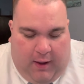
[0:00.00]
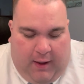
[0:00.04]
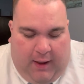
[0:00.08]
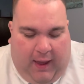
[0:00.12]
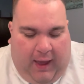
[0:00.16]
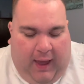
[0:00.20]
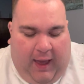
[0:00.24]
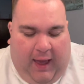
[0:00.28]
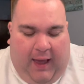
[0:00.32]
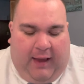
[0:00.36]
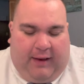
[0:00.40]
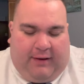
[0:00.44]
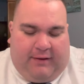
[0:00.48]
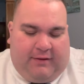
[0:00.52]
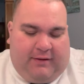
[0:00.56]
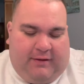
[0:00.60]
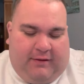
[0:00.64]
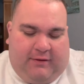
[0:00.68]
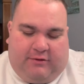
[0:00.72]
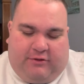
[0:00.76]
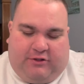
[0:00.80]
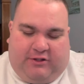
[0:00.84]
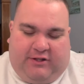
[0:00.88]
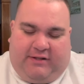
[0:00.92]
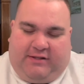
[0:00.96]
And
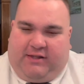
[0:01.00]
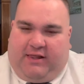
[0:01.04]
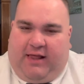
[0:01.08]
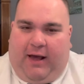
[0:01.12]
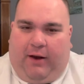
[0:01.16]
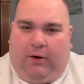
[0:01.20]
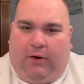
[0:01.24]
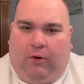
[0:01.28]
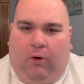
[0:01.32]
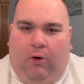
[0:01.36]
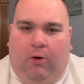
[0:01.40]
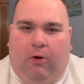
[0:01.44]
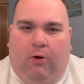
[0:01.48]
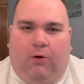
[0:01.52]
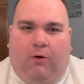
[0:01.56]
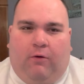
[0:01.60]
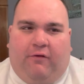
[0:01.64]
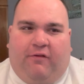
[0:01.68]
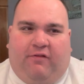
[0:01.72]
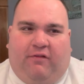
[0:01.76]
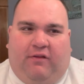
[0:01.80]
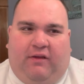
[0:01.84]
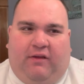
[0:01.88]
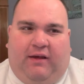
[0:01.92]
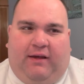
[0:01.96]
just that
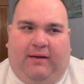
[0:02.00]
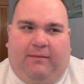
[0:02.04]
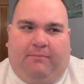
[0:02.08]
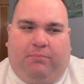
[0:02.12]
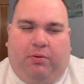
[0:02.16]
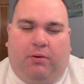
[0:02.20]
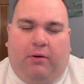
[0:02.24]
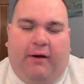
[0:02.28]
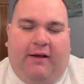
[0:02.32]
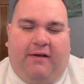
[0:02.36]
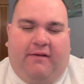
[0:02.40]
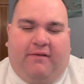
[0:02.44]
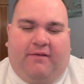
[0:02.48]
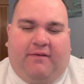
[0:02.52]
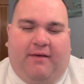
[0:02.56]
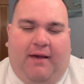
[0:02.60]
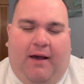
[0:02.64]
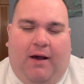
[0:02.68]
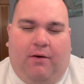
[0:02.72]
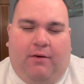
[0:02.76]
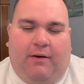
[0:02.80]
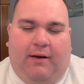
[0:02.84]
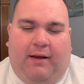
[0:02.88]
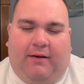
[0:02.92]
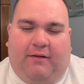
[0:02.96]
whole scene plays
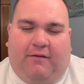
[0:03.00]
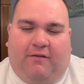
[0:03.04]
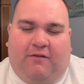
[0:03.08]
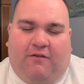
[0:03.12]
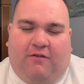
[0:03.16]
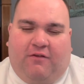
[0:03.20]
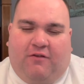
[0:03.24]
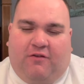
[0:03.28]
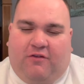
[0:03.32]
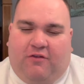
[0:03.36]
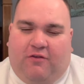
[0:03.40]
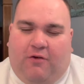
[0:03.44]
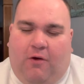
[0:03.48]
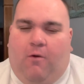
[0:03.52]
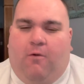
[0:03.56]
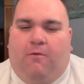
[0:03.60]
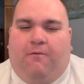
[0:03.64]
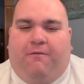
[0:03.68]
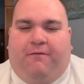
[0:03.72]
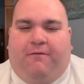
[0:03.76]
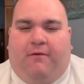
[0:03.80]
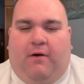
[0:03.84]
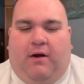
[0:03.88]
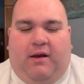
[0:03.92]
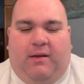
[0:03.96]
out and it's so
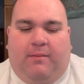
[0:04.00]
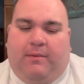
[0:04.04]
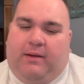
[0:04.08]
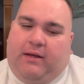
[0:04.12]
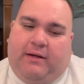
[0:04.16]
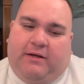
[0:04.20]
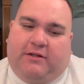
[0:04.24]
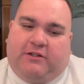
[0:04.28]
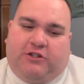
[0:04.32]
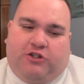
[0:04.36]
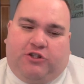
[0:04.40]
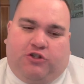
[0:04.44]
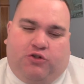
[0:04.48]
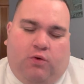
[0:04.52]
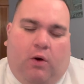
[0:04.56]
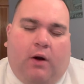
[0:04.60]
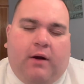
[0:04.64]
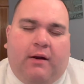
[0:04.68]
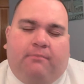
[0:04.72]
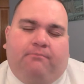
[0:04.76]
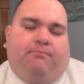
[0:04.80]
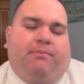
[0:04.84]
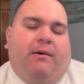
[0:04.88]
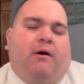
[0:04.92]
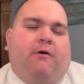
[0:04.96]
funny because
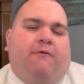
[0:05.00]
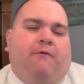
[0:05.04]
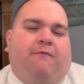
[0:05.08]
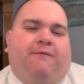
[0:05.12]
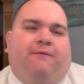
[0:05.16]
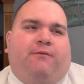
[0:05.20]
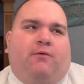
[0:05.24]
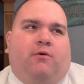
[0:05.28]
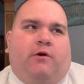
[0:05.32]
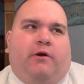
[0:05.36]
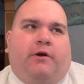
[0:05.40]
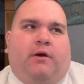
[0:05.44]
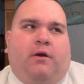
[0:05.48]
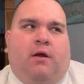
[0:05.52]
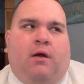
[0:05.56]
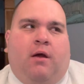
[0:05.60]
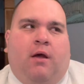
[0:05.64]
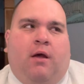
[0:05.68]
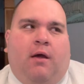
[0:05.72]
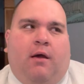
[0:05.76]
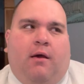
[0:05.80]
Jordan Belfort,